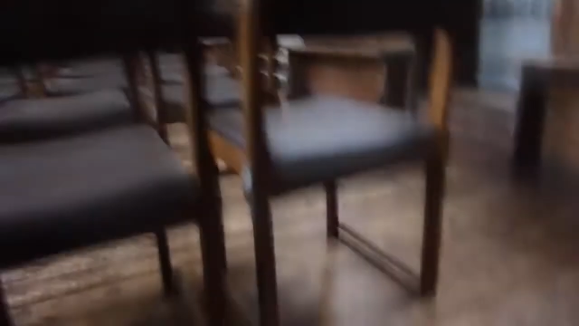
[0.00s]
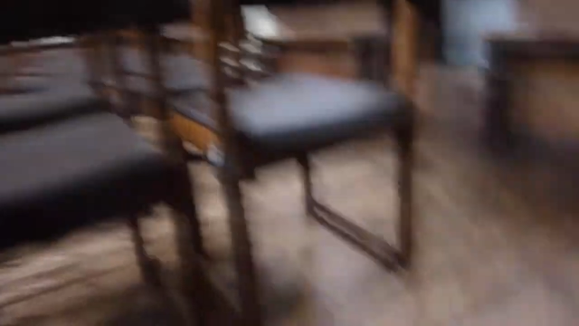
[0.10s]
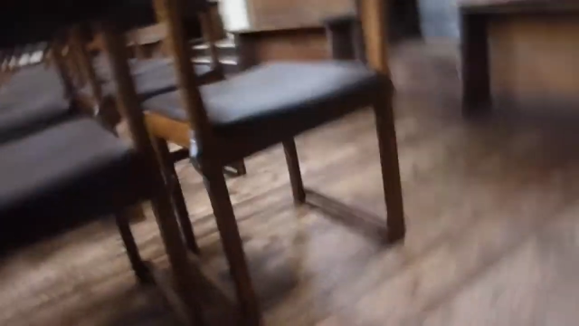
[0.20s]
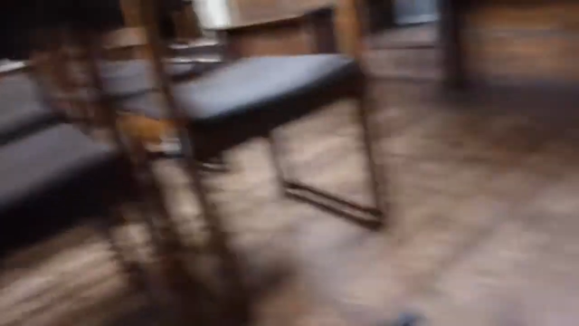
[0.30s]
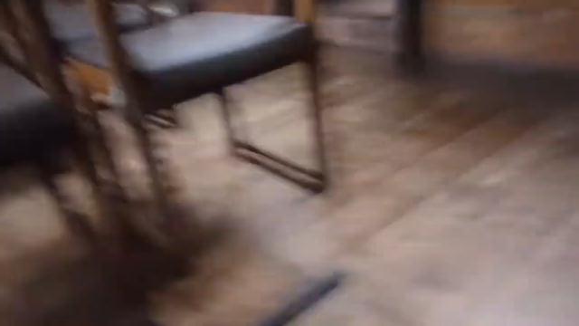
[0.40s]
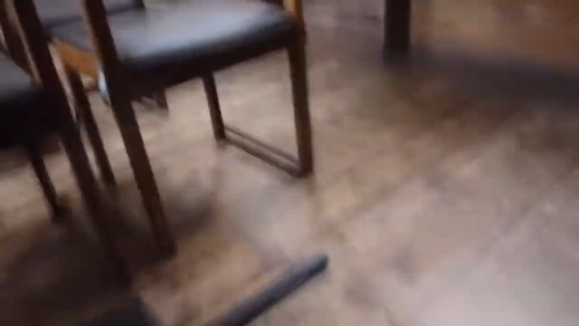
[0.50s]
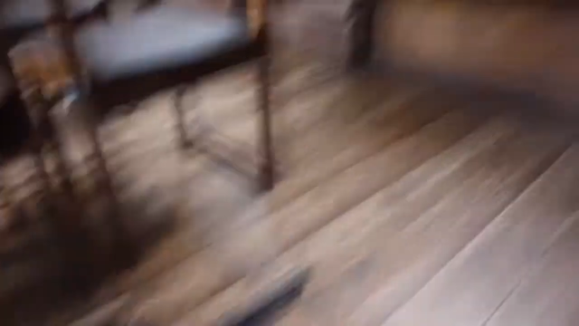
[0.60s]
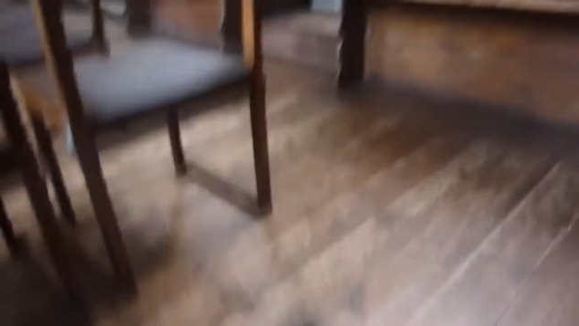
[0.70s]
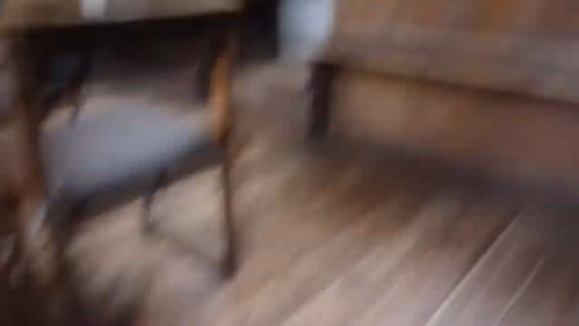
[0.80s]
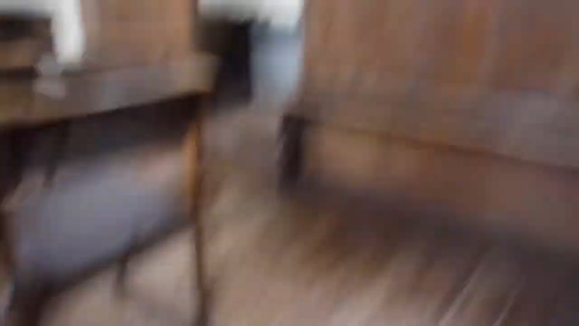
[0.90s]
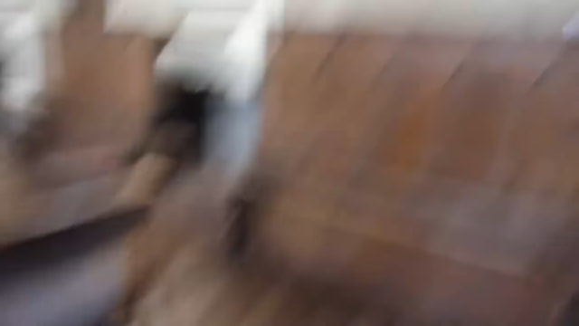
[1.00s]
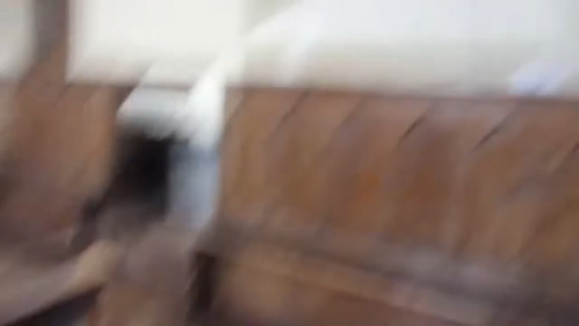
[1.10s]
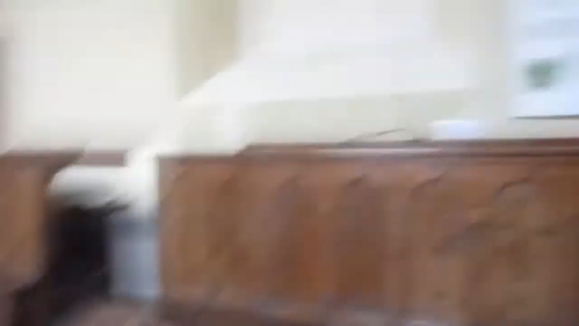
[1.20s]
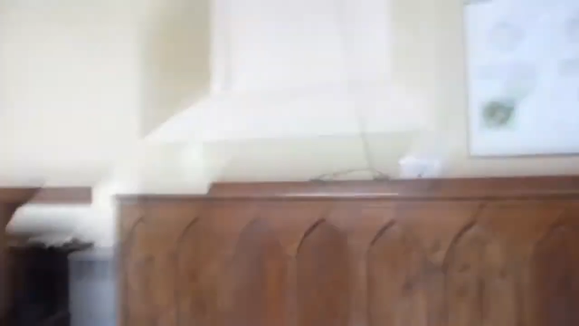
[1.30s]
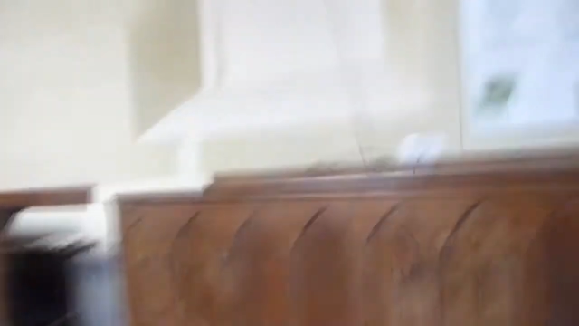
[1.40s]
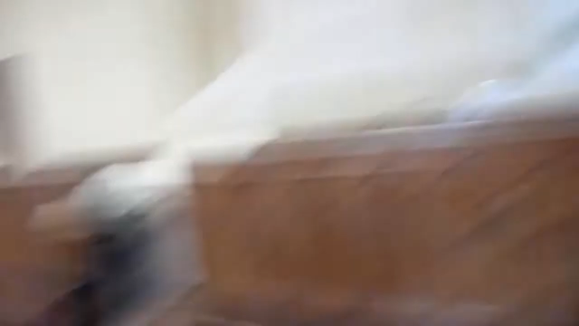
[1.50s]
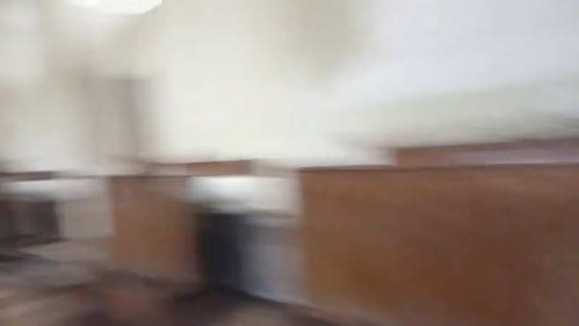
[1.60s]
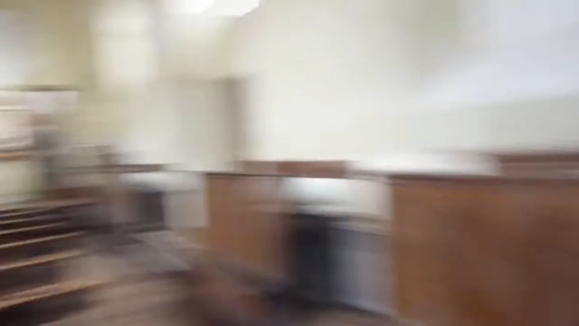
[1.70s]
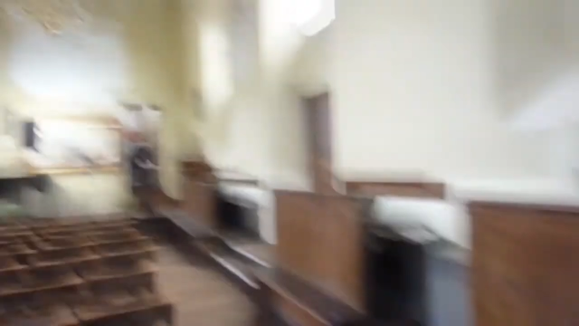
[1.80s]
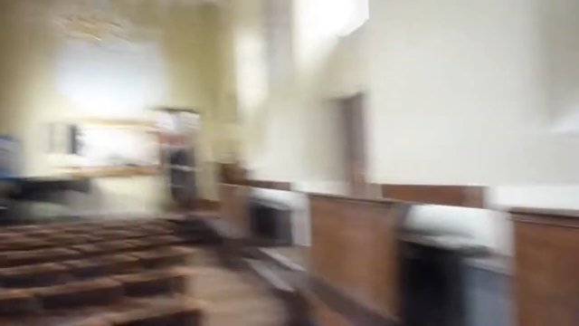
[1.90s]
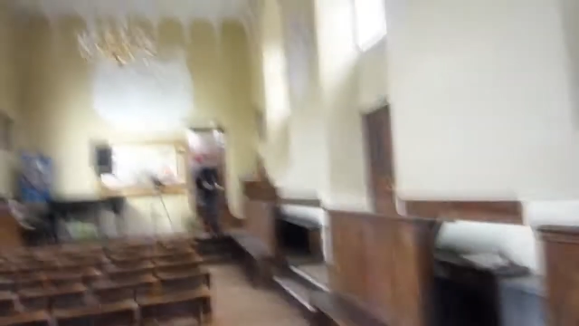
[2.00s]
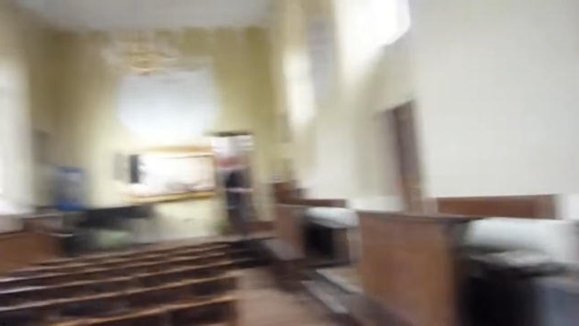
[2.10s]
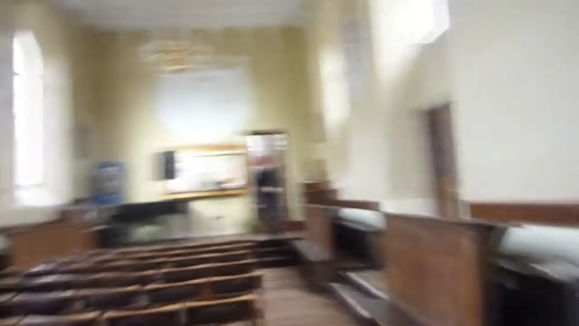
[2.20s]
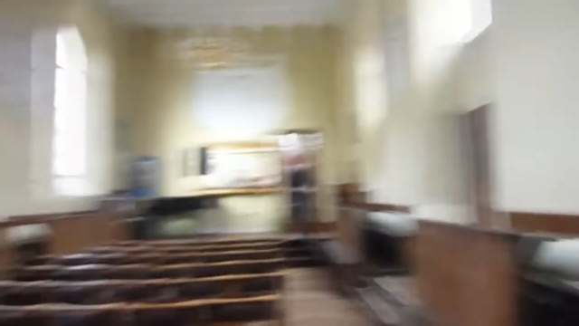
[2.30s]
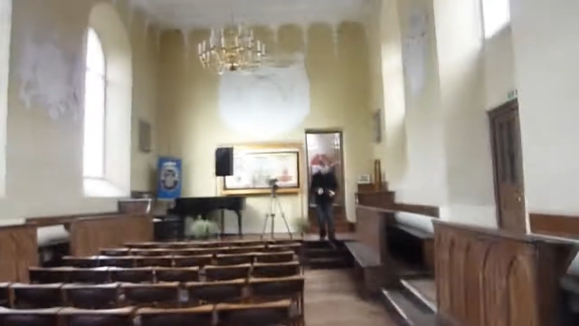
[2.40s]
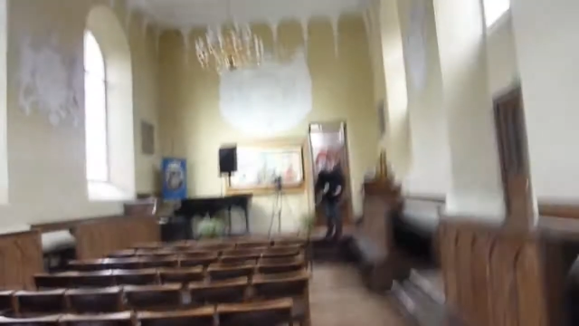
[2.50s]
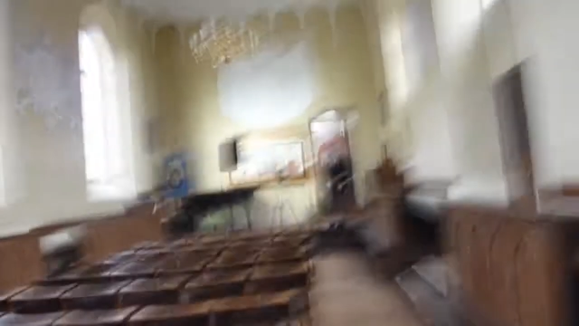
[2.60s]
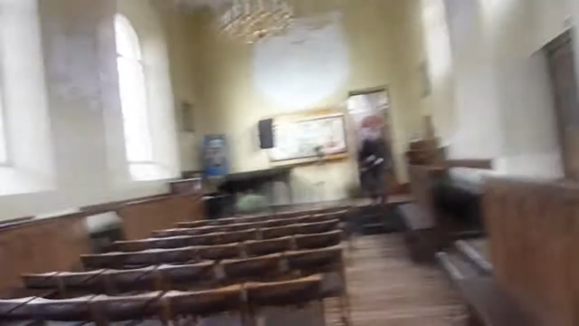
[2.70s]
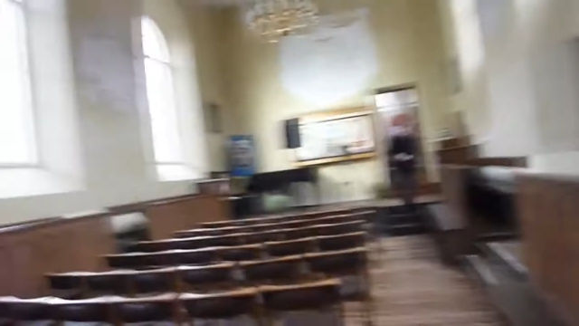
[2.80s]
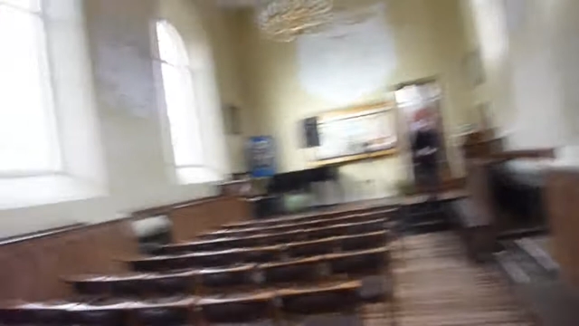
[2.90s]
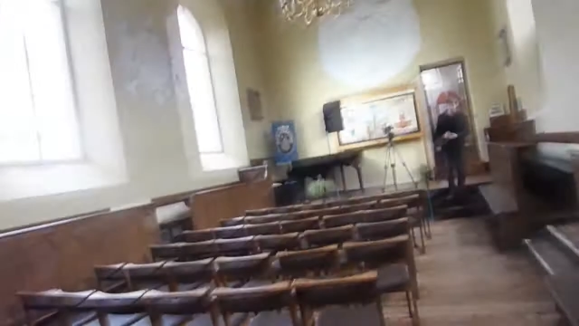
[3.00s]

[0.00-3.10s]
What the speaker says: No face is visible, so there are no lips to read.